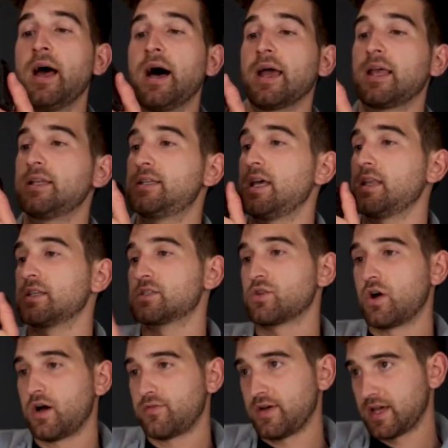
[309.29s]
I can take this
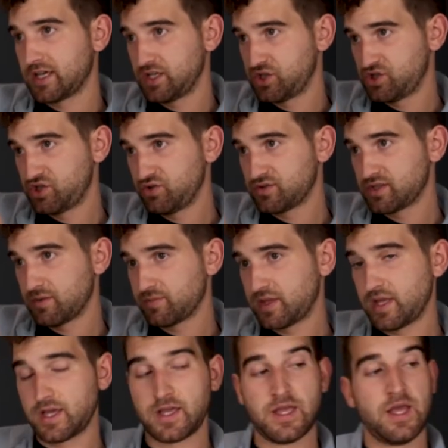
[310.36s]
off, I can shoot
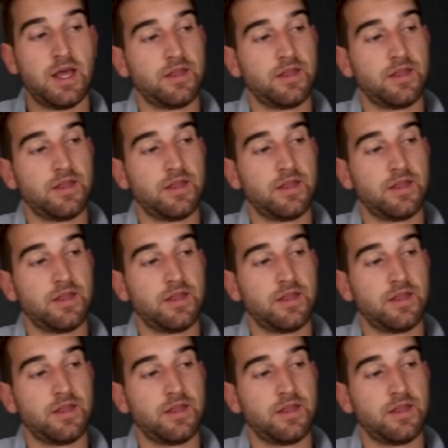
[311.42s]
something,